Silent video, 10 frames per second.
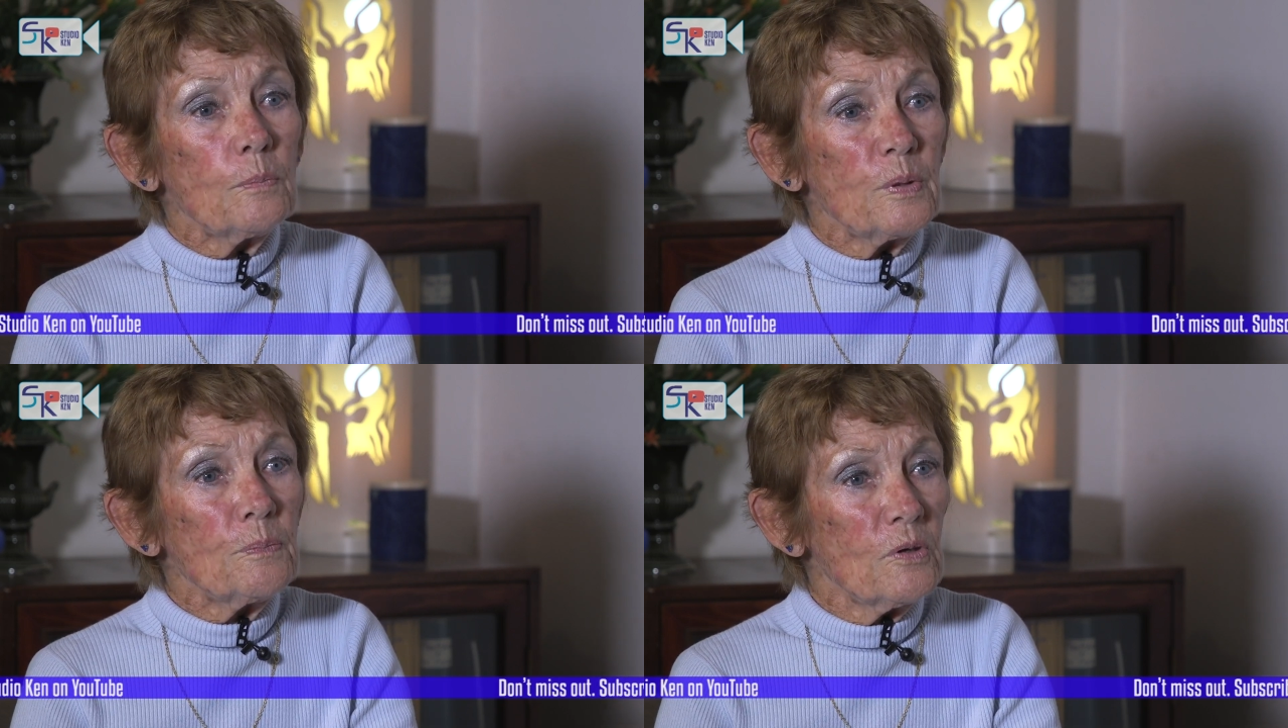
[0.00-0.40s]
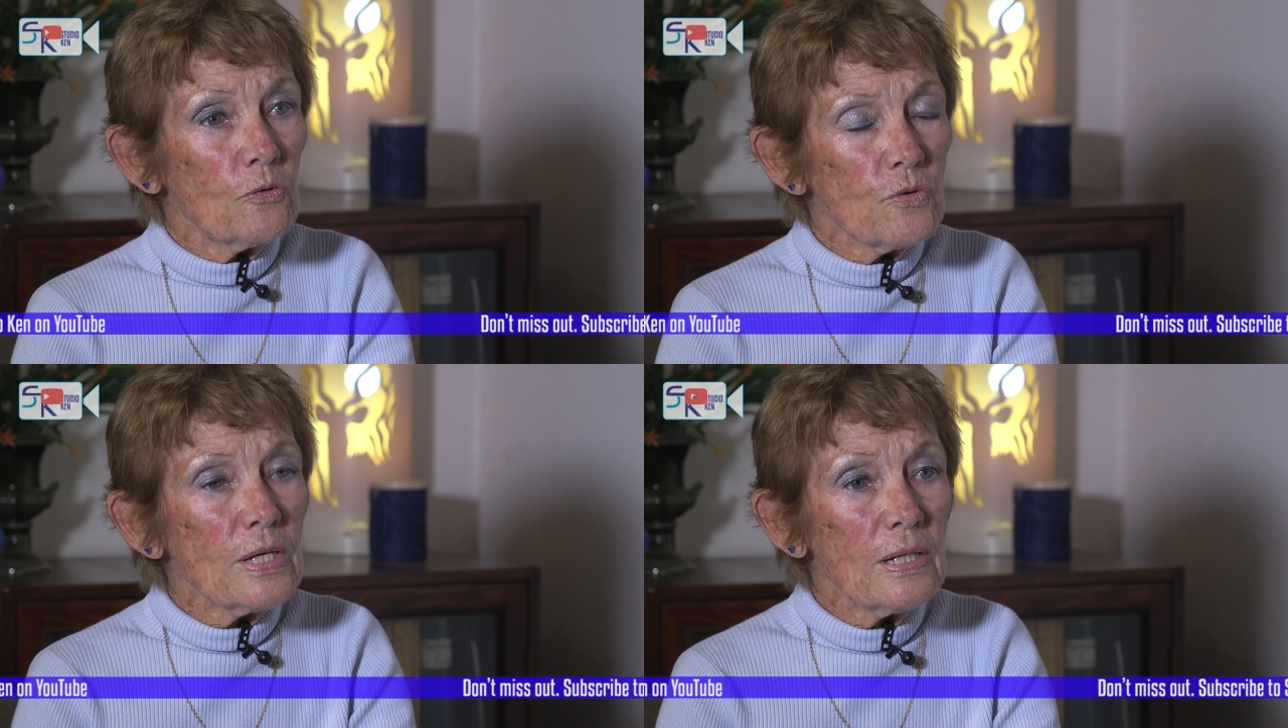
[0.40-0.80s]
the people
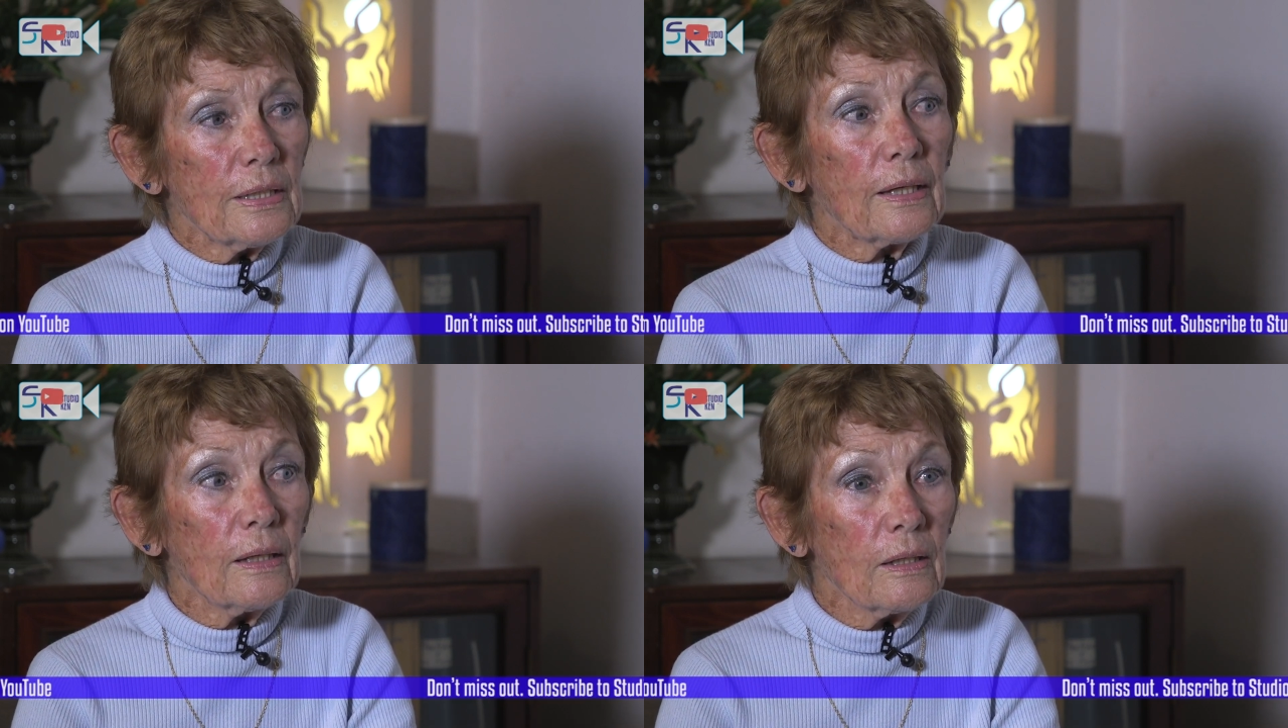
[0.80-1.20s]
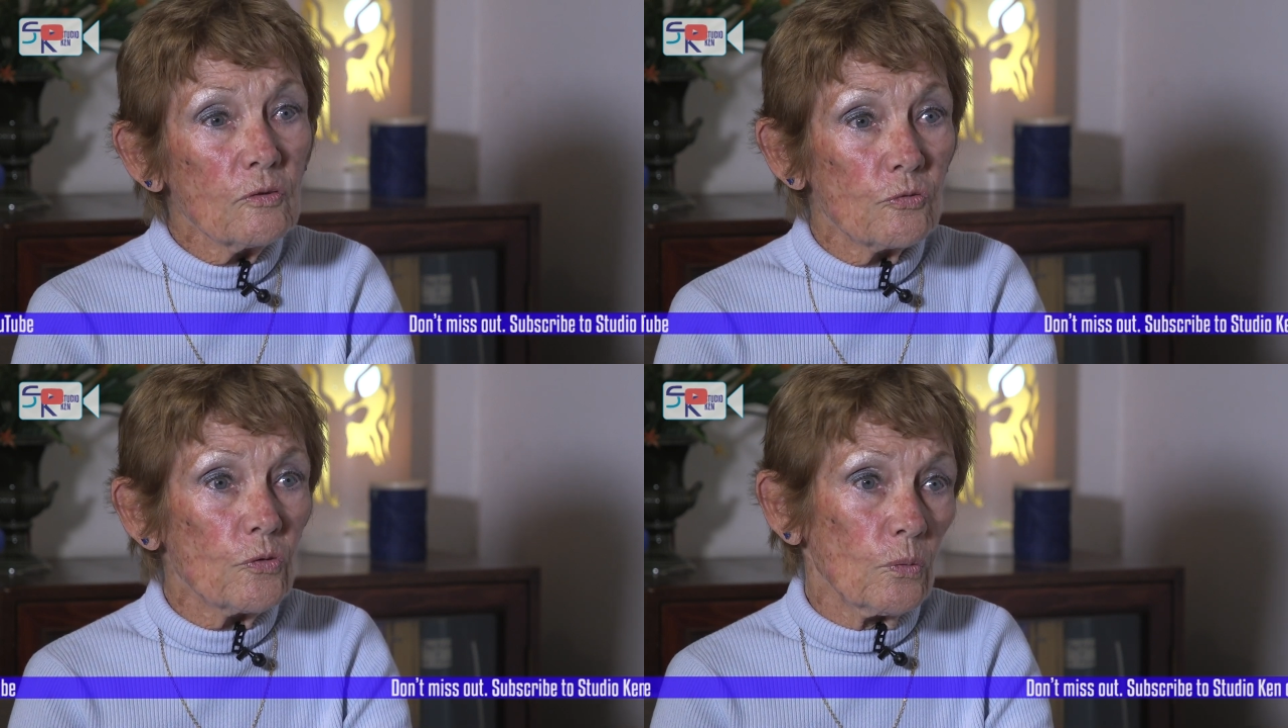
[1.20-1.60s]
are really
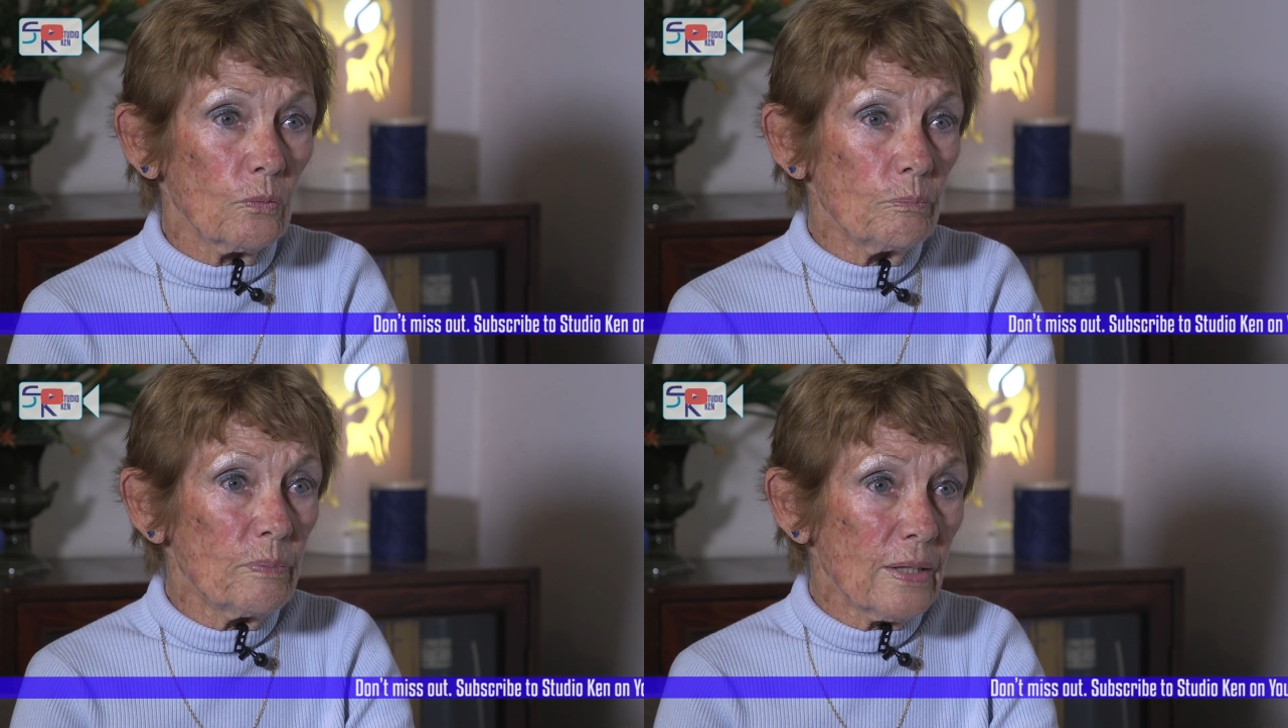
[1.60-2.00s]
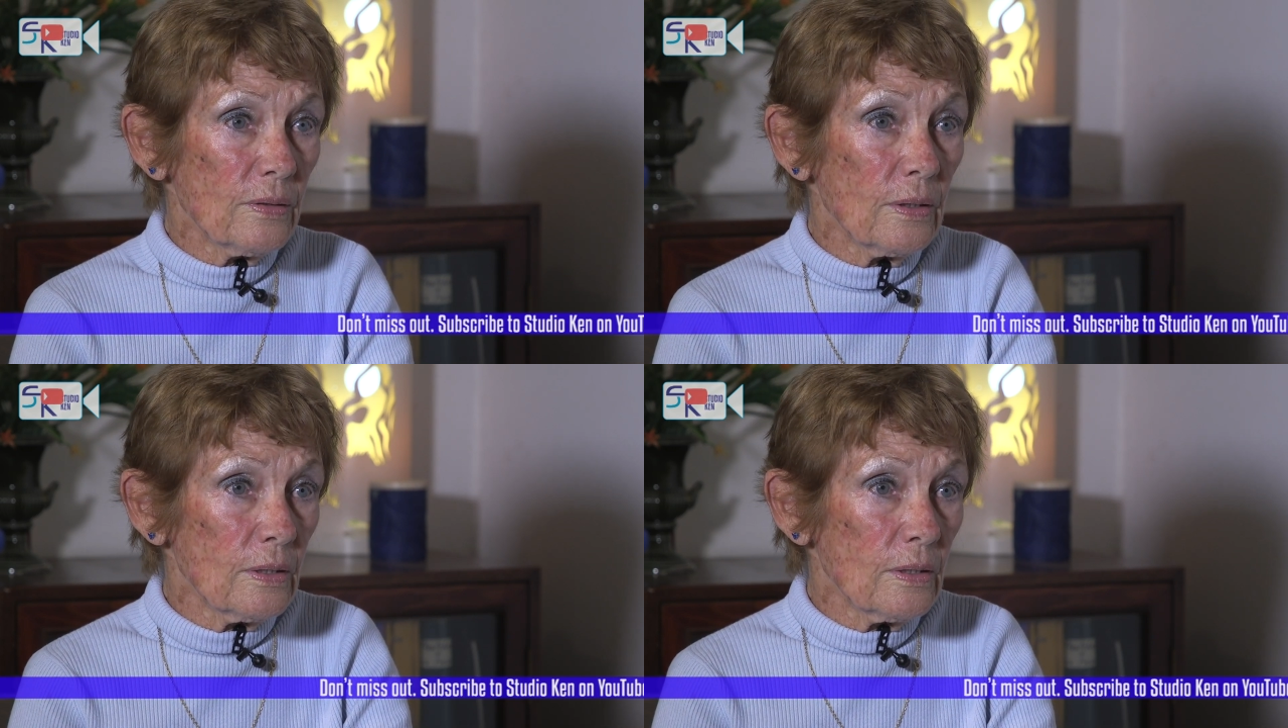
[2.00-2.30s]
cared for by the